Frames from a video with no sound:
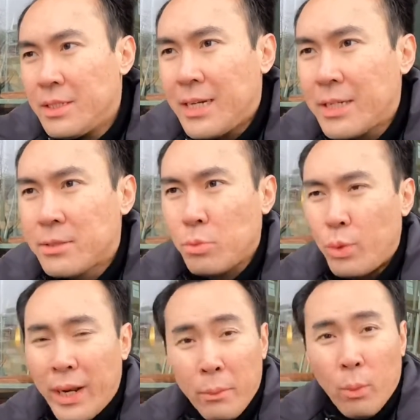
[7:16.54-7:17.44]
That's
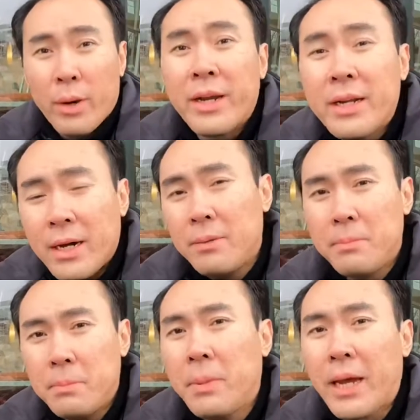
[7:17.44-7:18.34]
what I'm working on
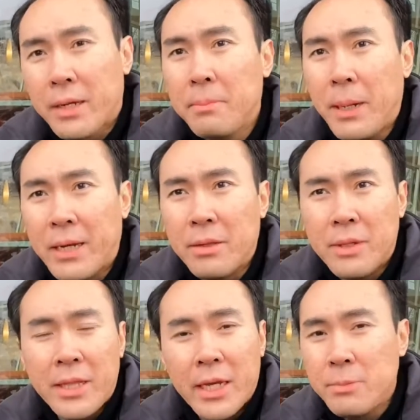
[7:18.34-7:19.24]
back to
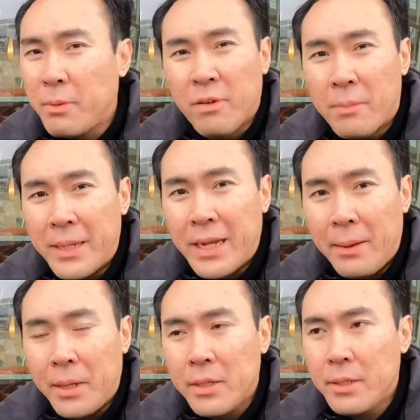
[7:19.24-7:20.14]
the days before
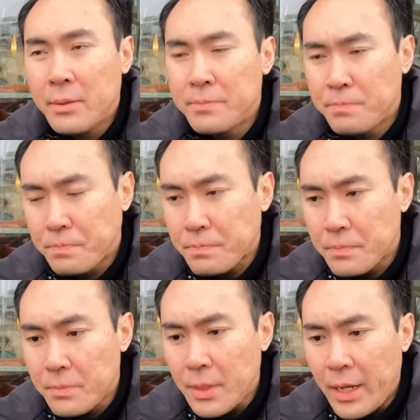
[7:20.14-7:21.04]
pandemic,
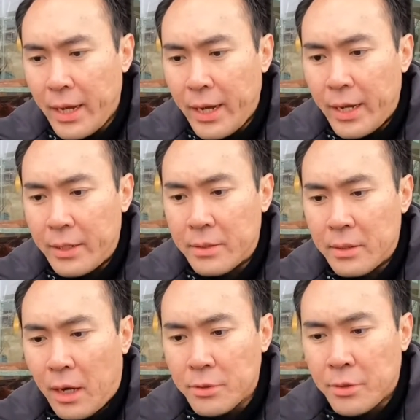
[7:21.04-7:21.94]
and
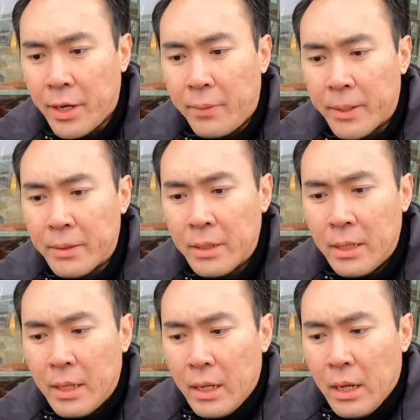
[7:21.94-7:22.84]
also helping
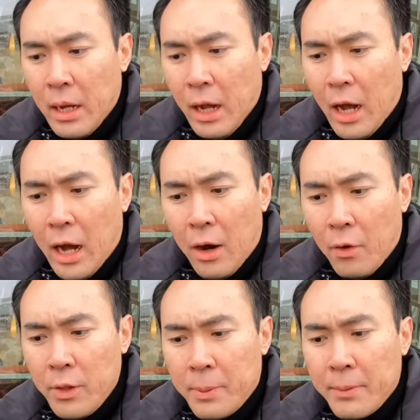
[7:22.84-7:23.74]

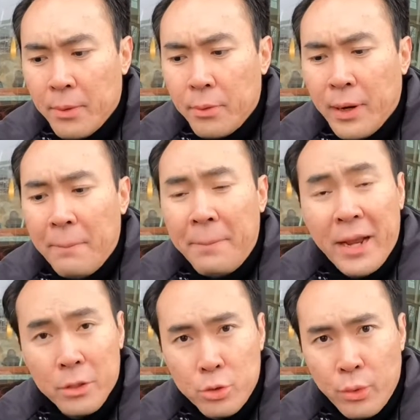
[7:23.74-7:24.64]
all the people who have
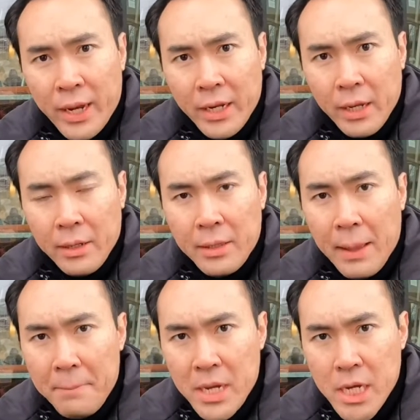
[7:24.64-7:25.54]
better training
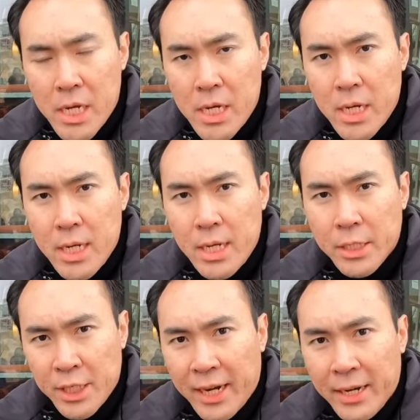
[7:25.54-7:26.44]
than me in China.